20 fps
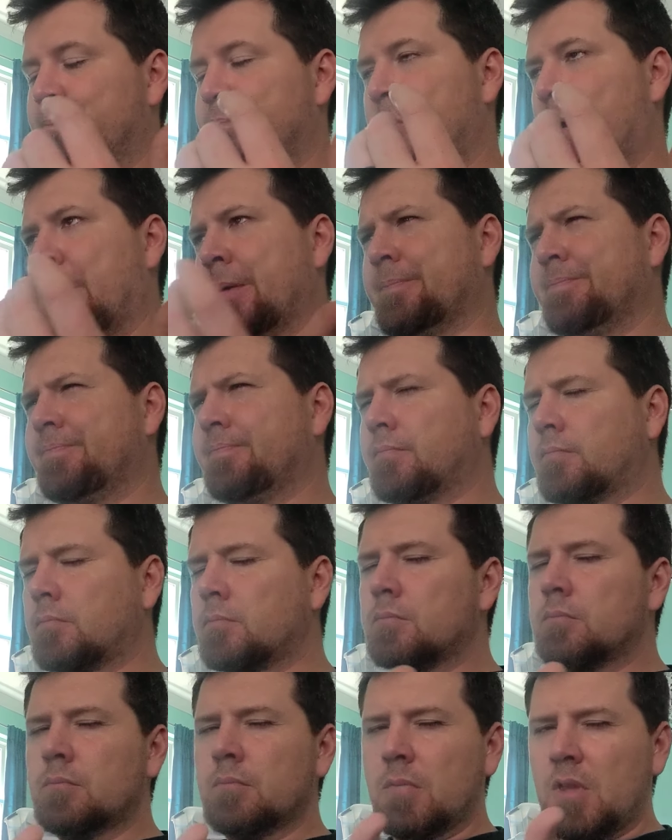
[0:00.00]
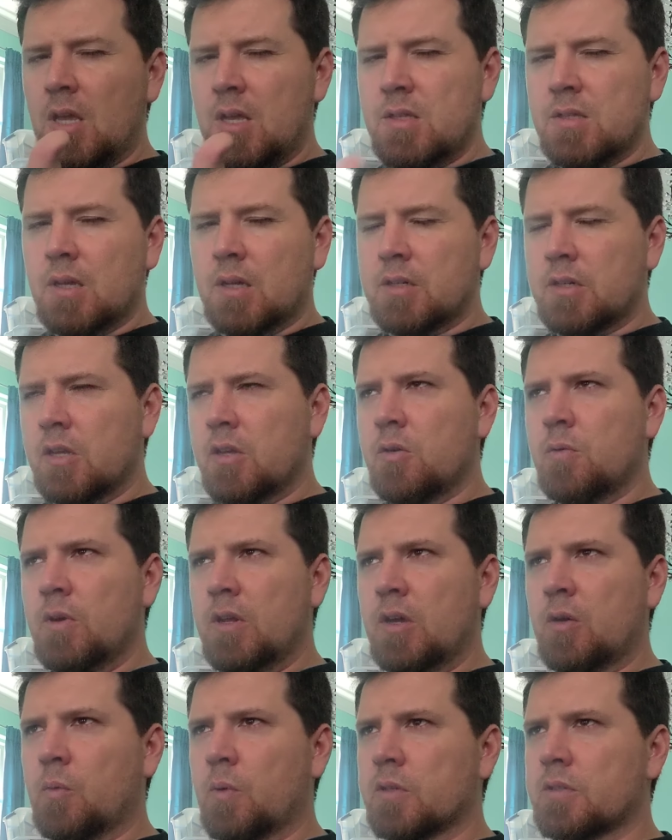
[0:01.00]
but it's such a
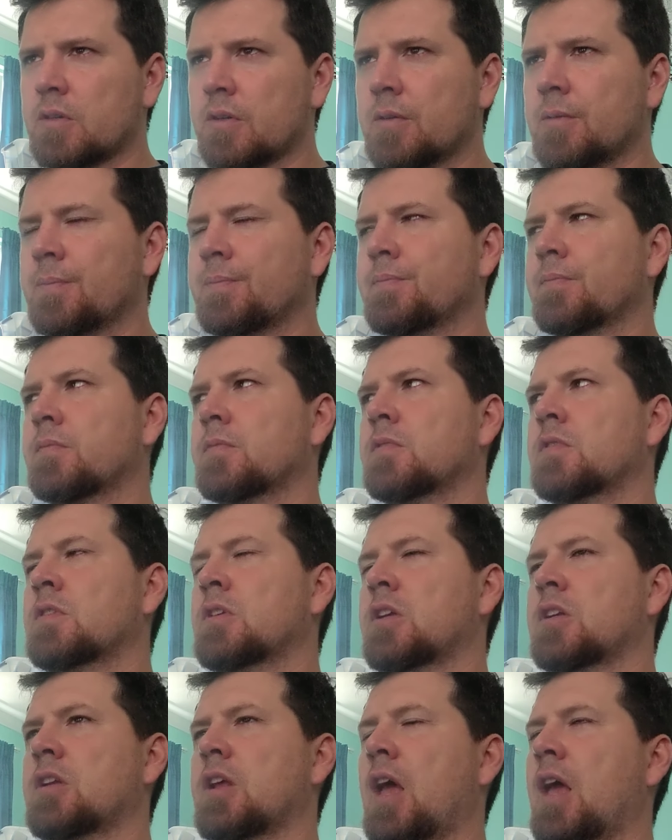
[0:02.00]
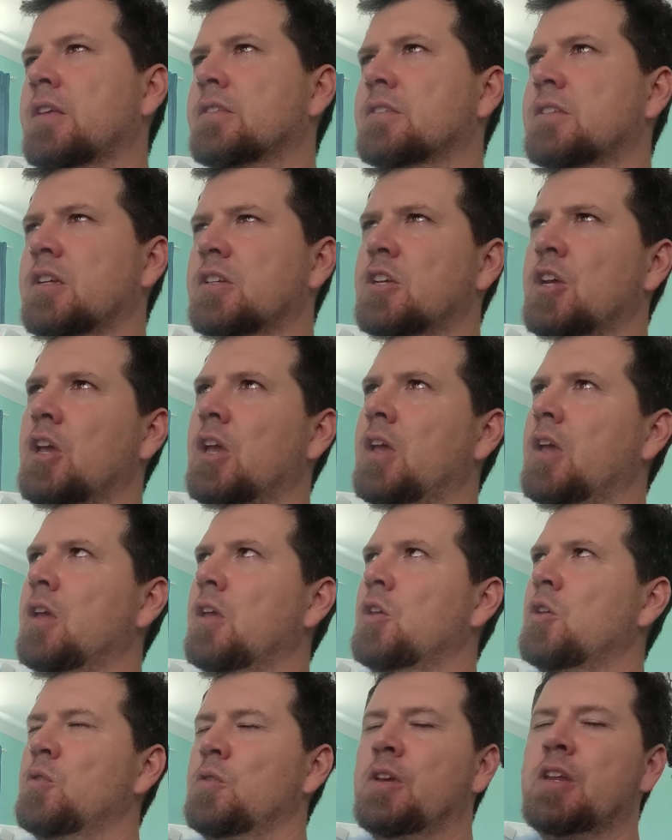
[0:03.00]
unique whistle. Such has such a
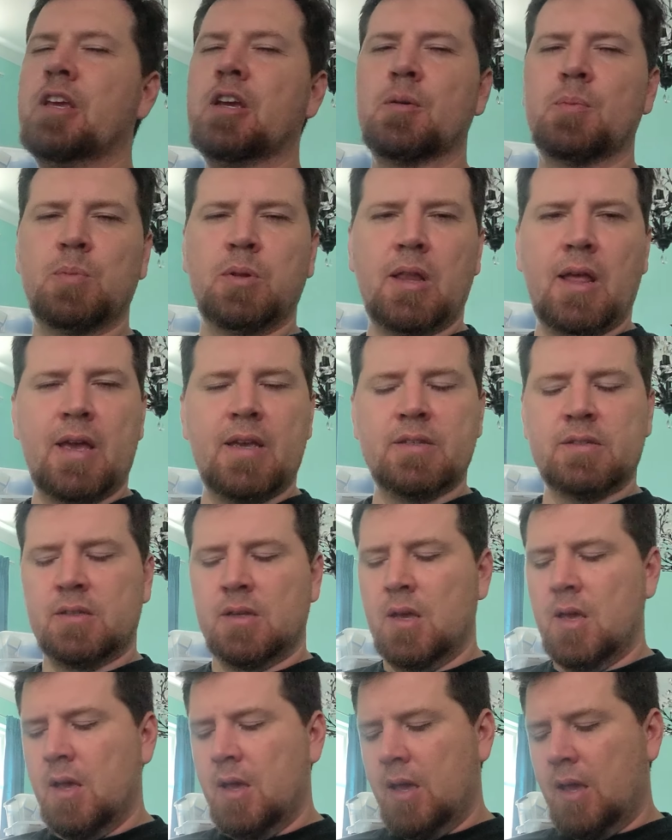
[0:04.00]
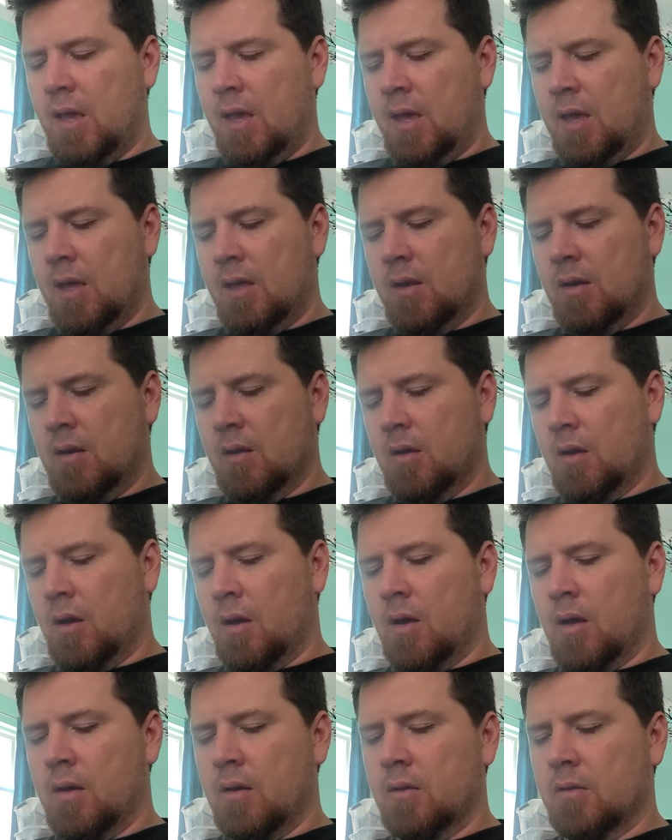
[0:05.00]
unique place in
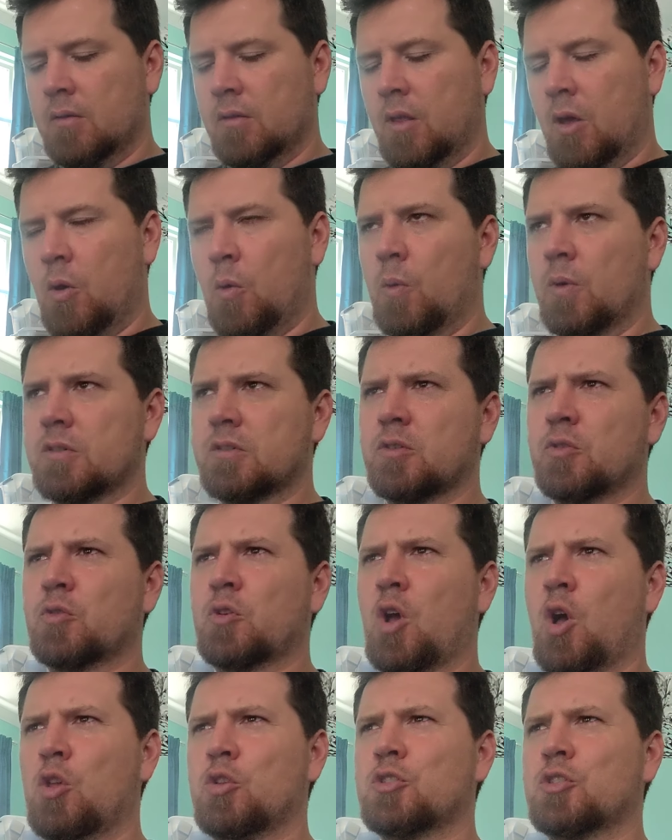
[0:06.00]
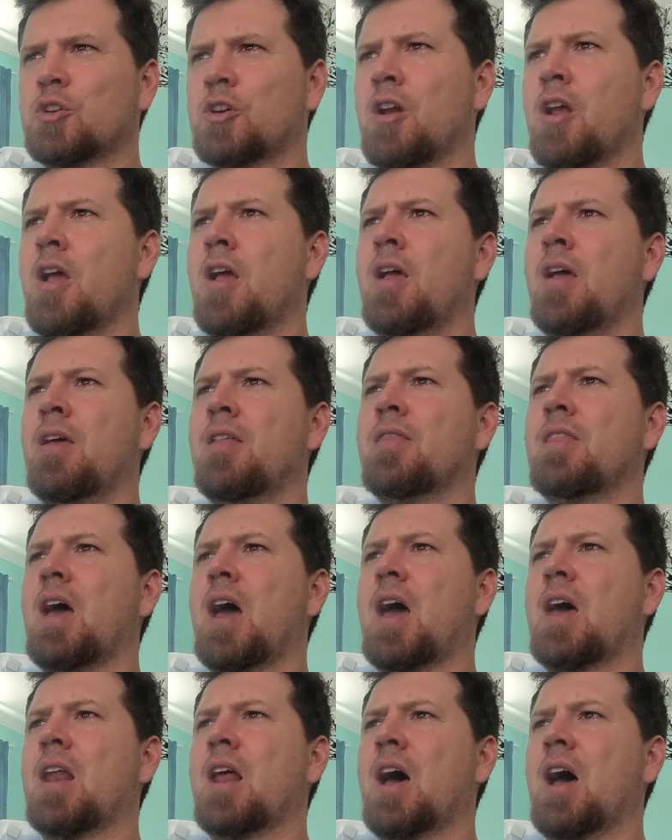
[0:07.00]
low whistle culture
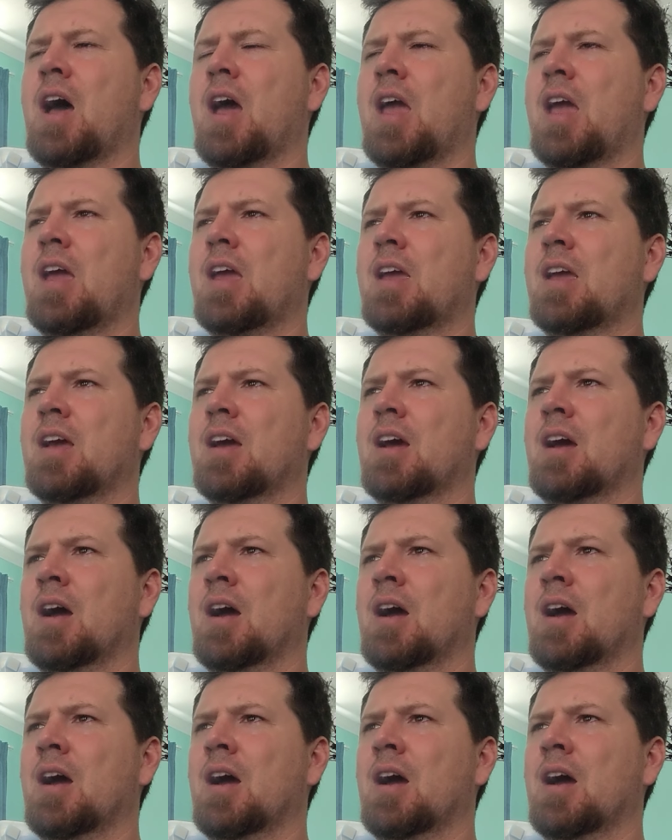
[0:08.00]
that I